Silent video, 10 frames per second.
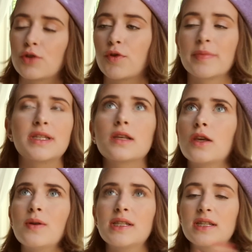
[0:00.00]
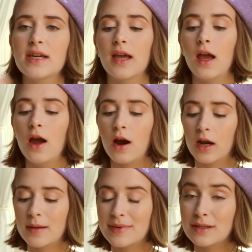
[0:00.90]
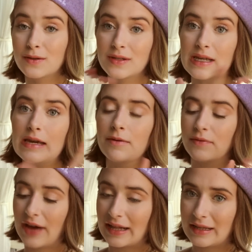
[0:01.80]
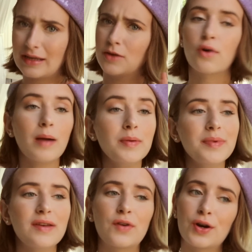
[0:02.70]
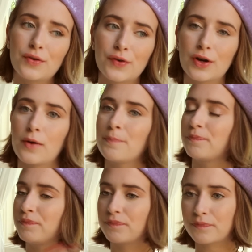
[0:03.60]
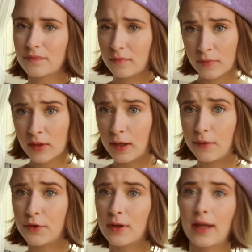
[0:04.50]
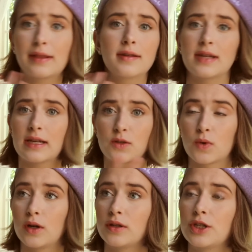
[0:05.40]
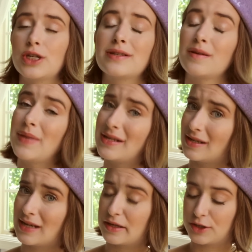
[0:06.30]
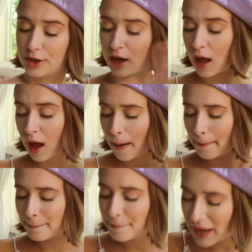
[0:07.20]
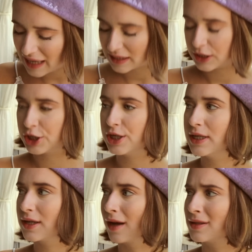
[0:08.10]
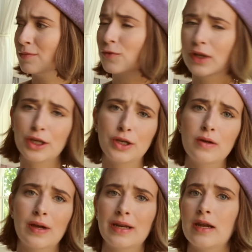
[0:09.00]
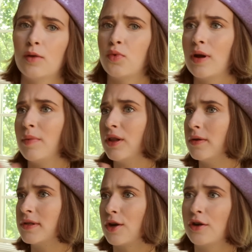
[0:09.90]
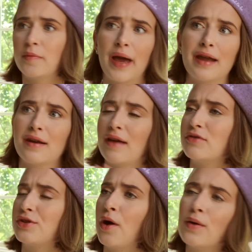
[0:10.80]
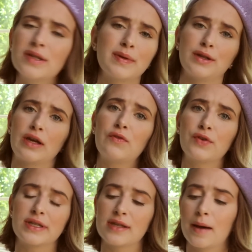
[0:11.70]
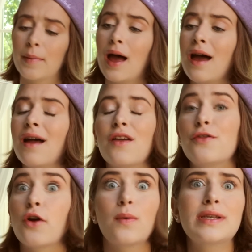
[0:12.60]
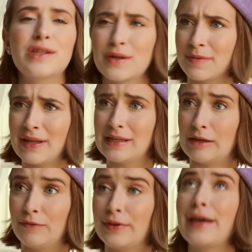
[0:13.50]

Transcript: Her room is the cutest thing. Her name is Lucy Valley. You probably have heard of her if you're in like the dance world. She's an amazing dancer, but she's got some really cute like needlepoint pillows on her bed, and I've just always been looking for some. They're always so expensive.